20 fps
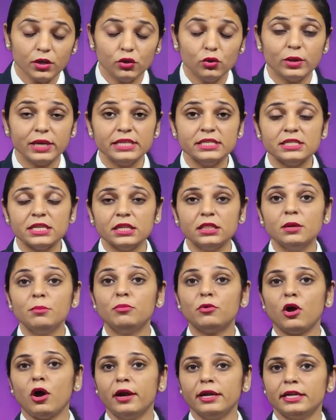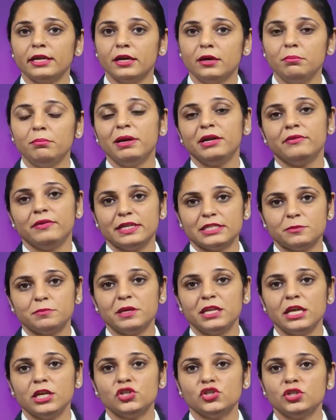you can say the broad term, but
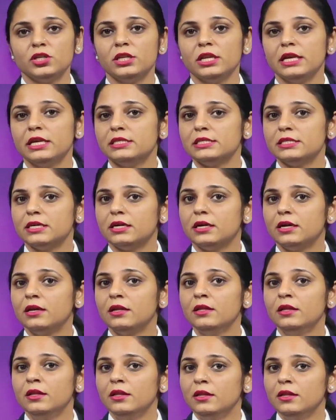respiration is a